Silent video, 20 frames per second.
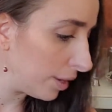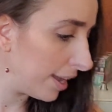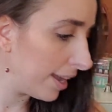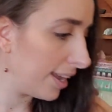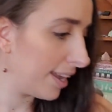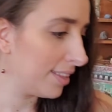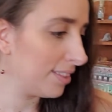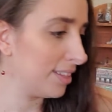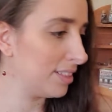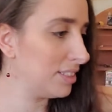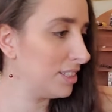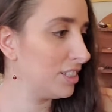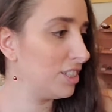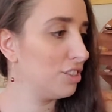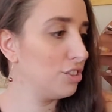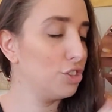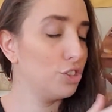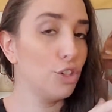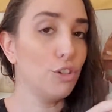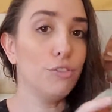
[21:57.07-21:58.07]
And it's
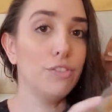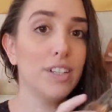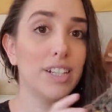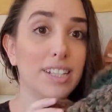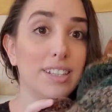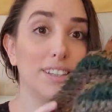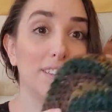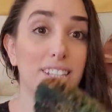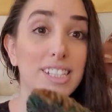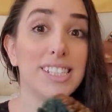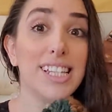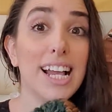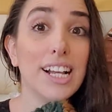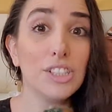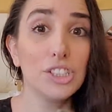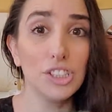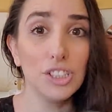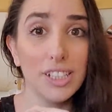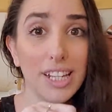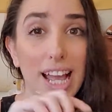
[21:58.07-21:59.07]
so fitting. This
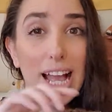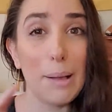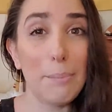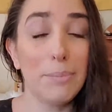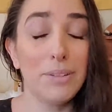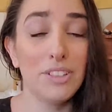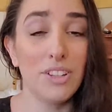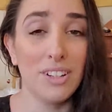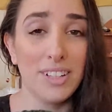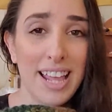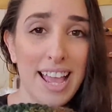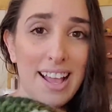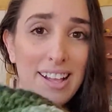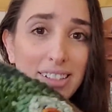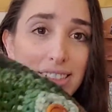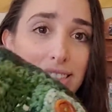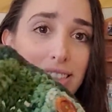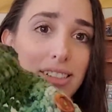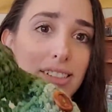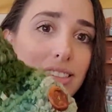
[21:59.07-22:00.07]
actually happened on
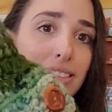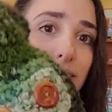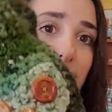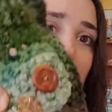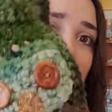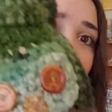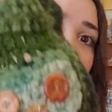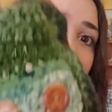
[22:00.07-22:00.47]
accident.